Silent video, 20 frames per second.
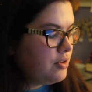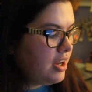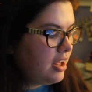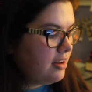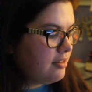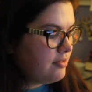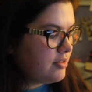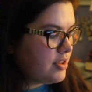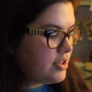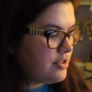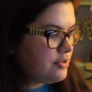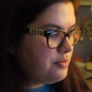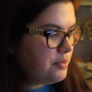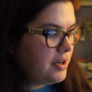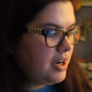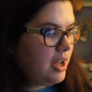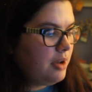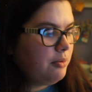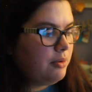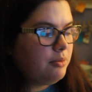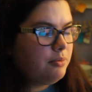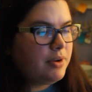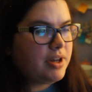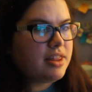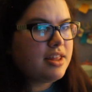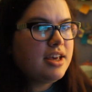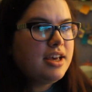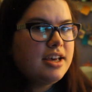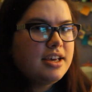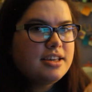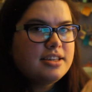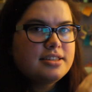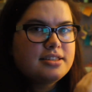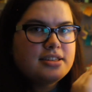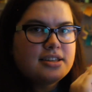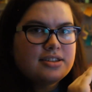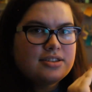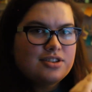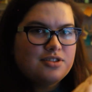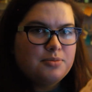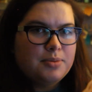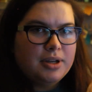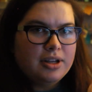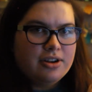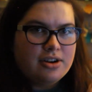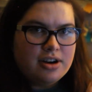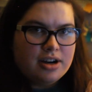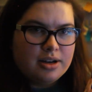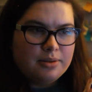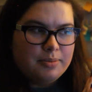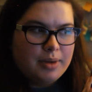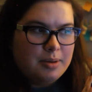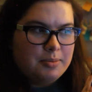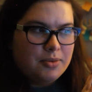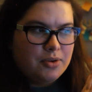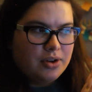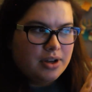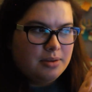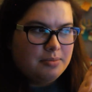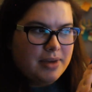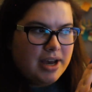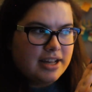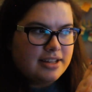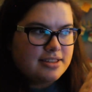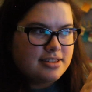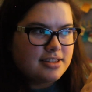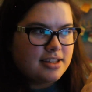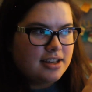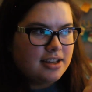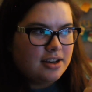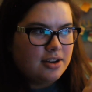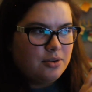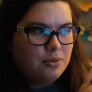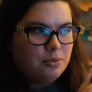and for this one I went with Since You've Been Gone by Morgan Matson,